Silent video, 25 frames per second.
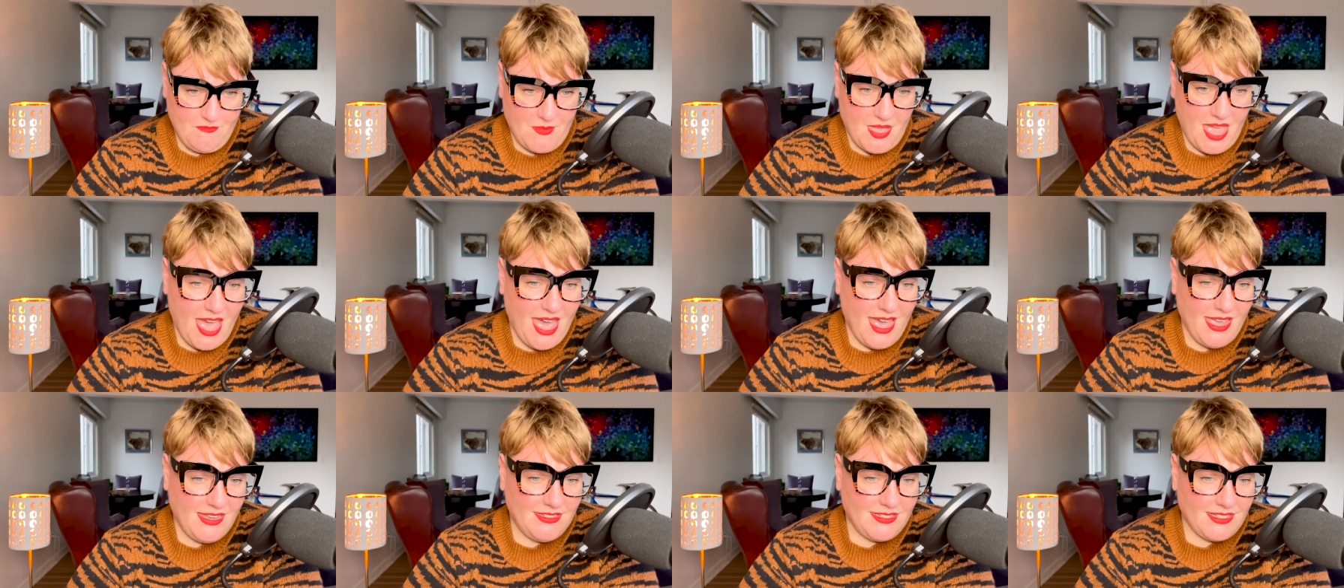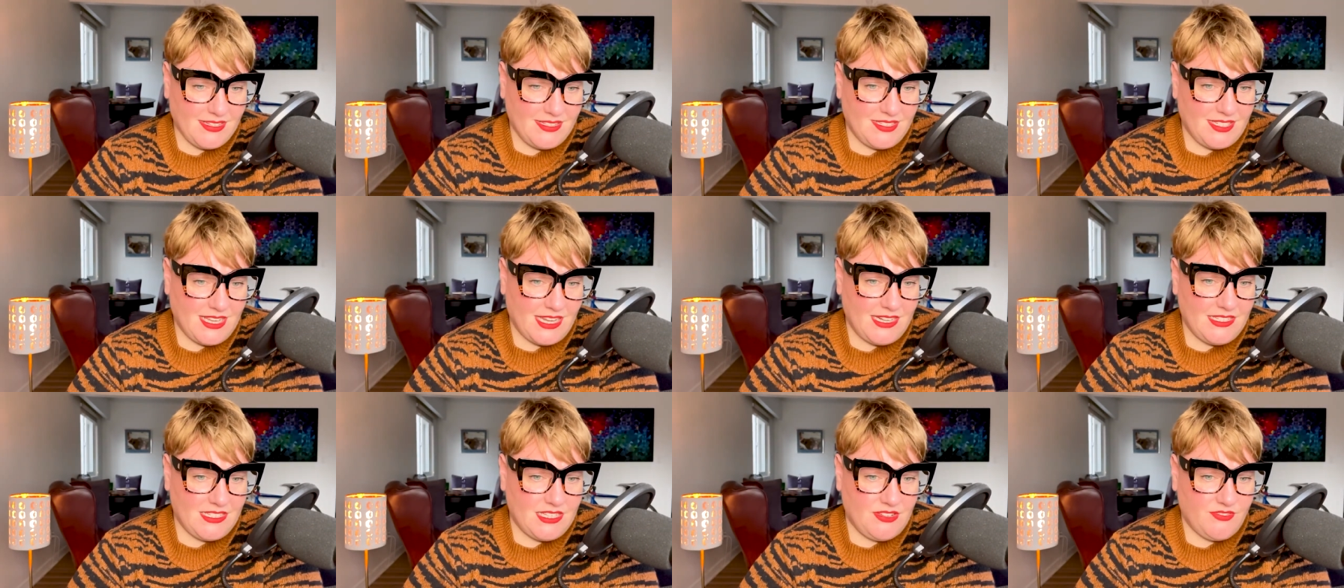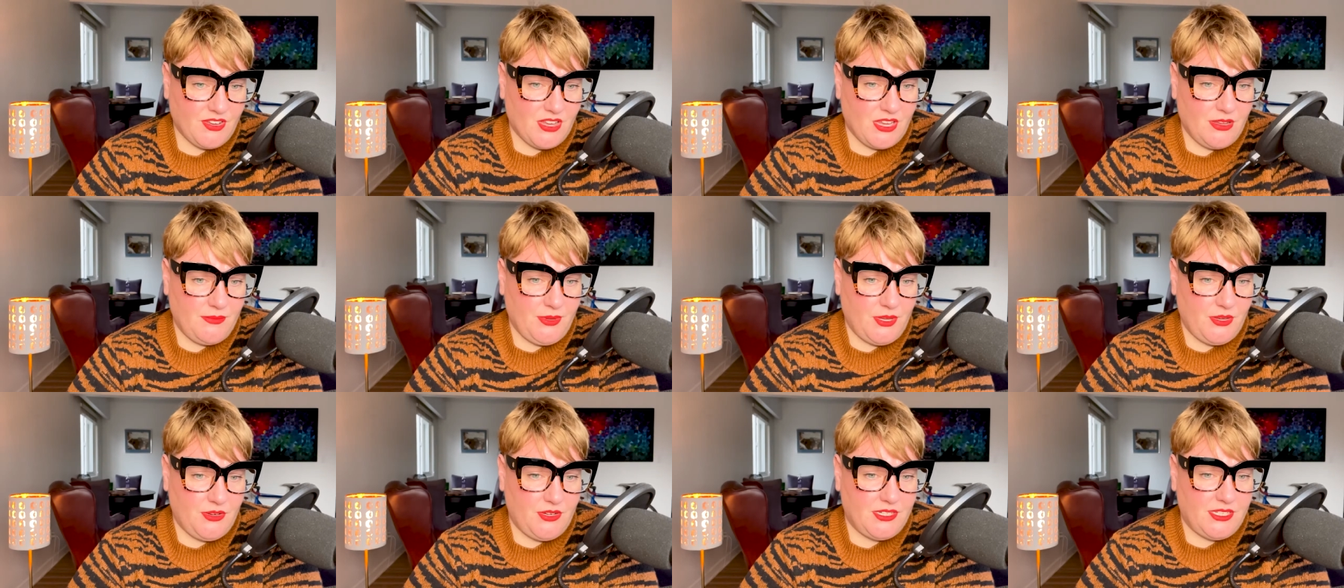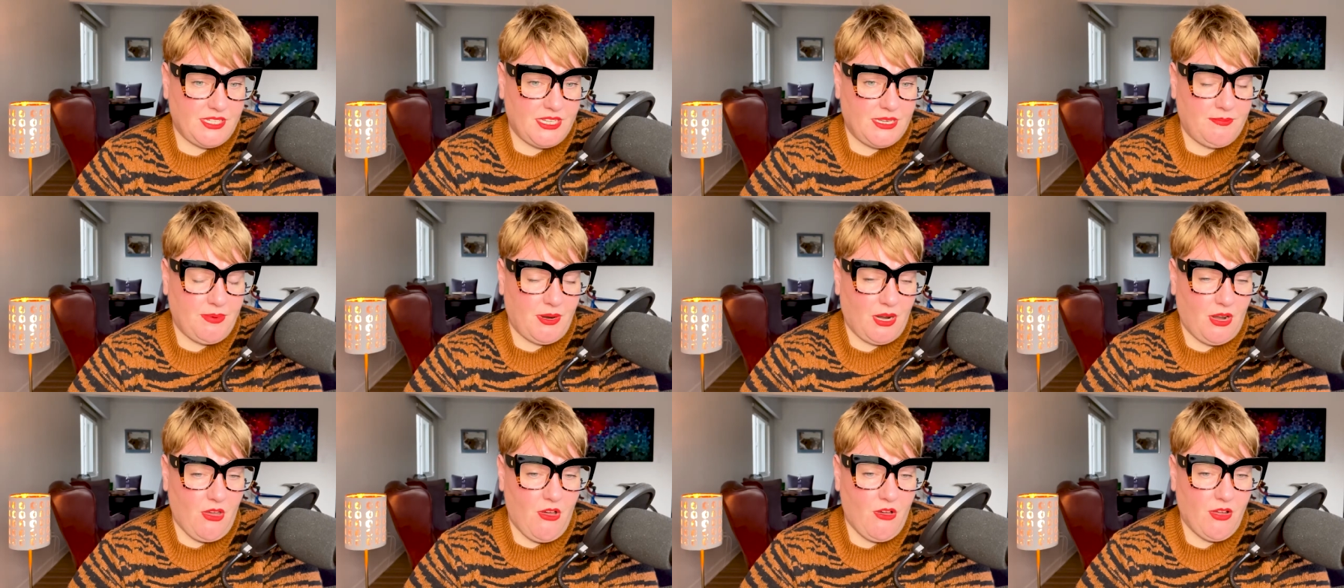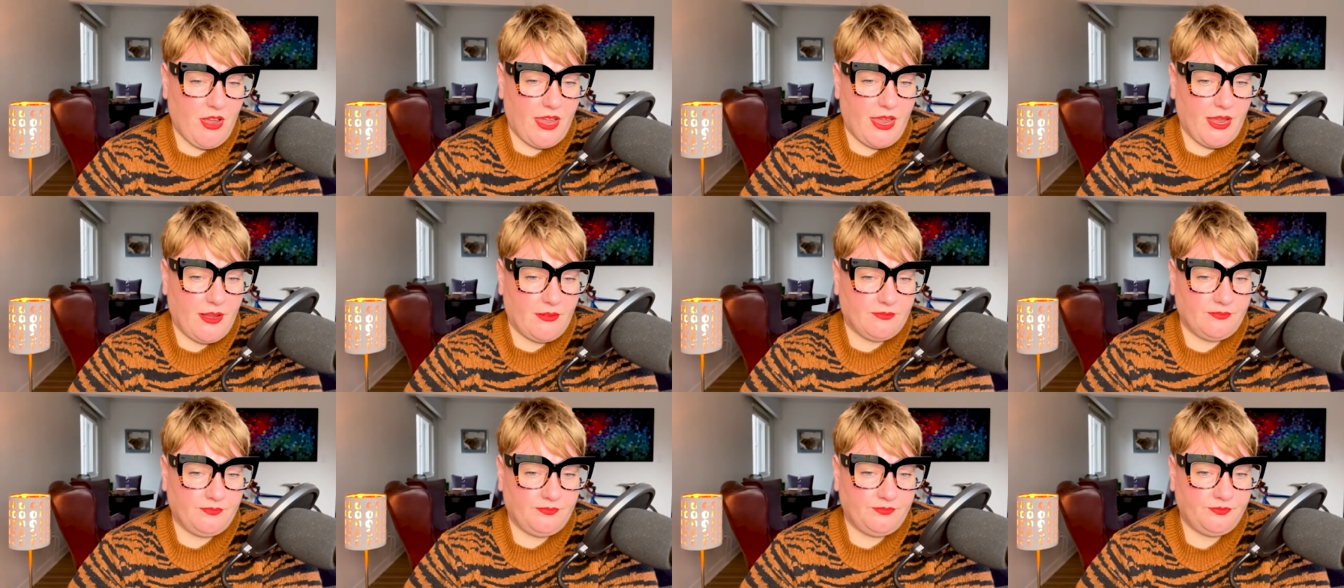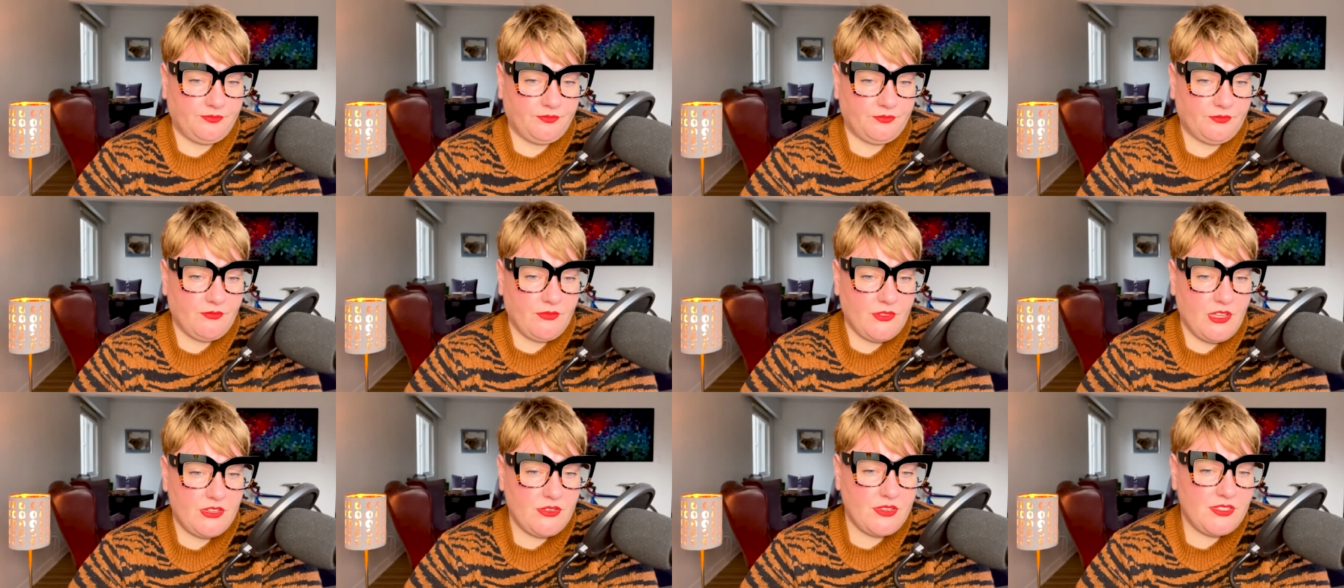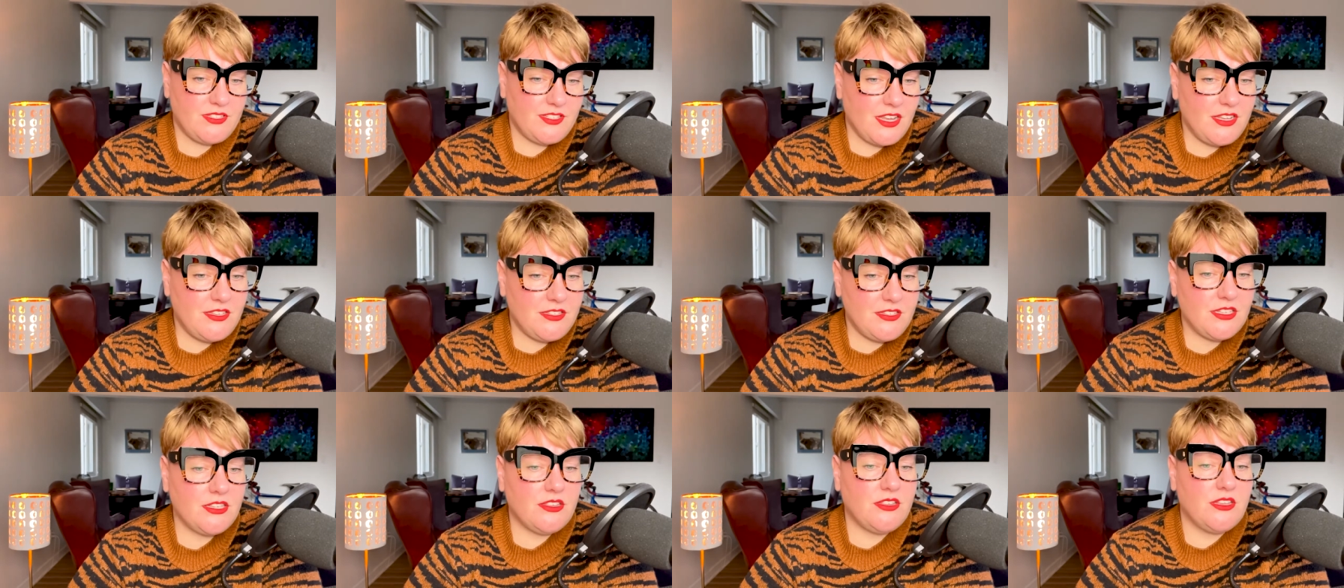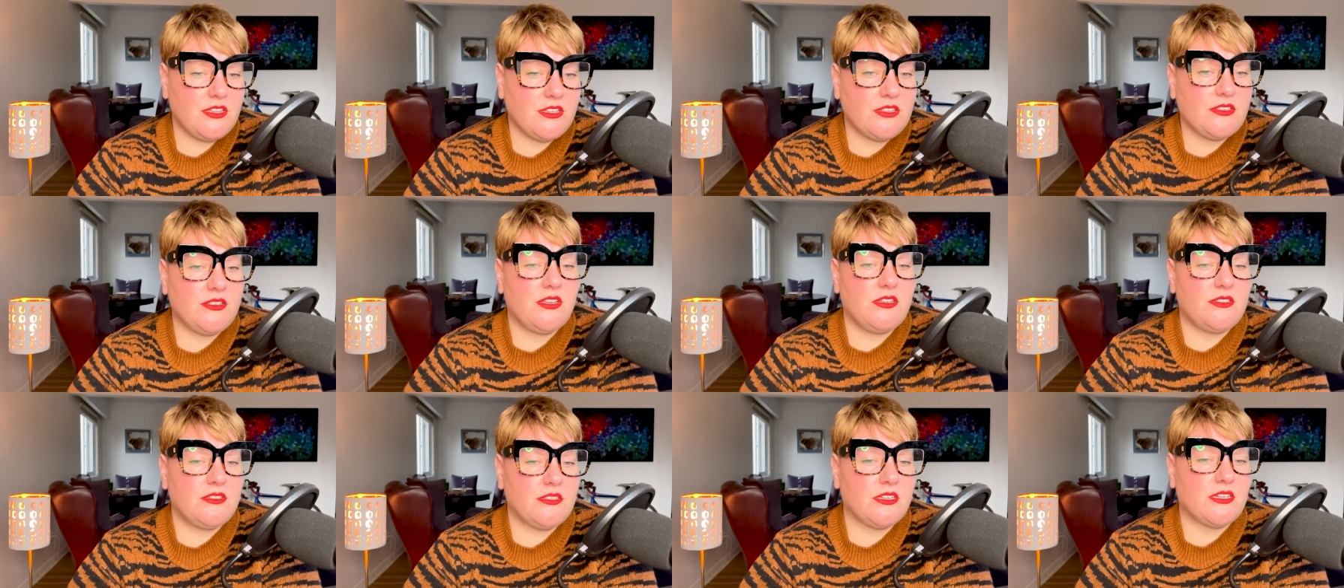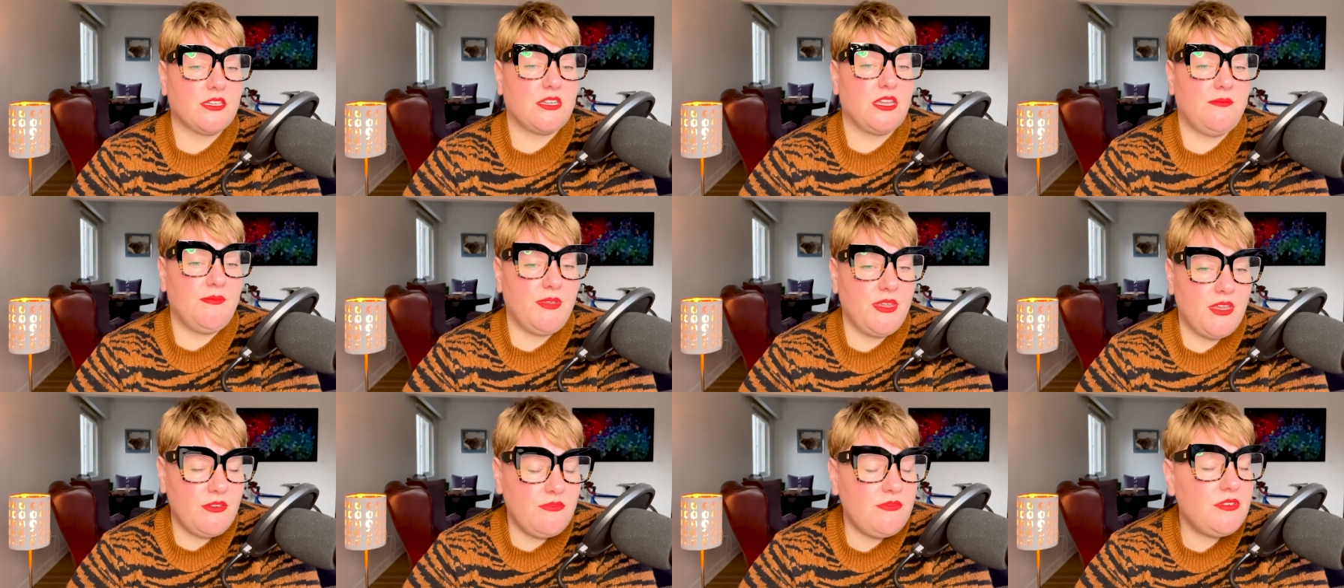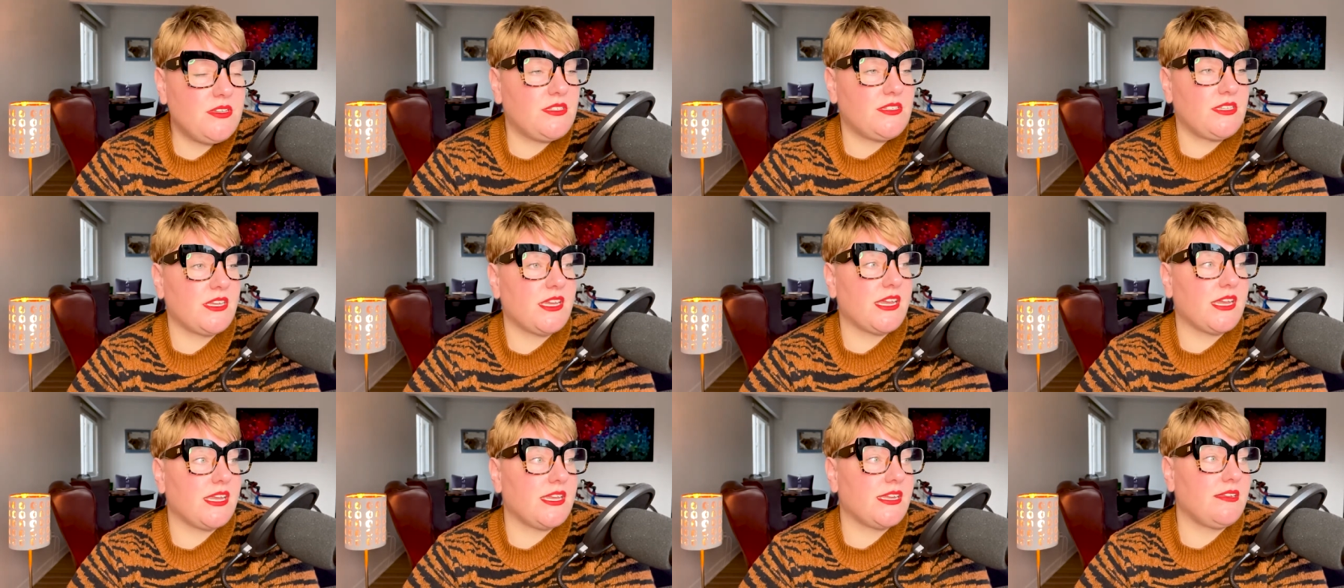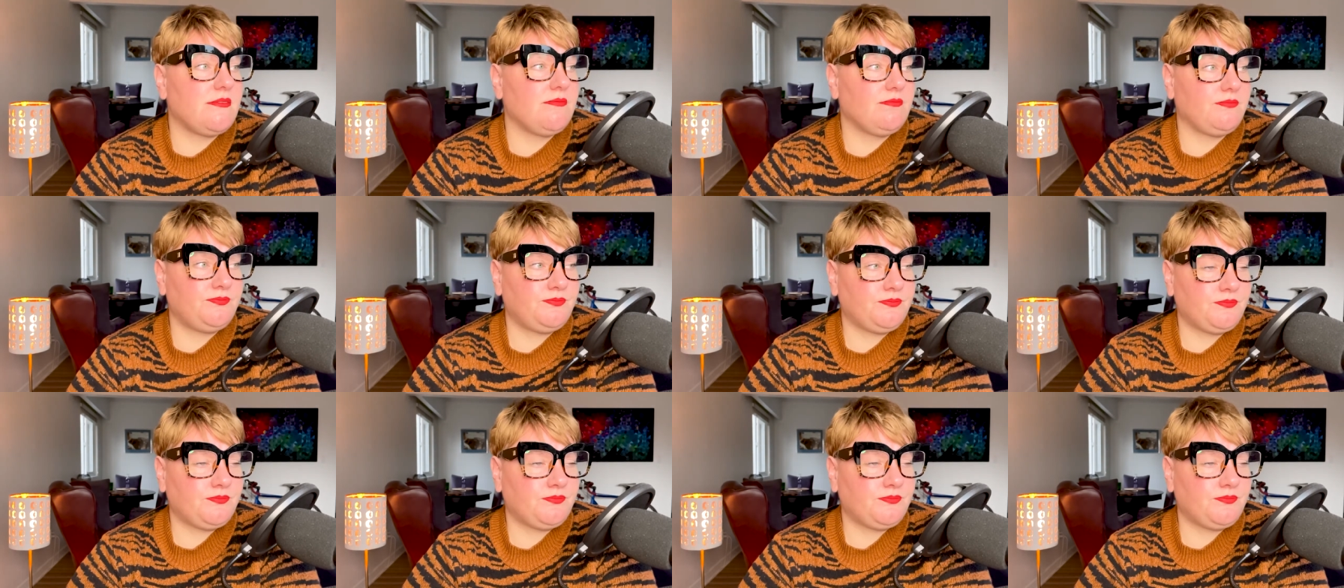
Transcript: and a sense of community belonging so a sense of the community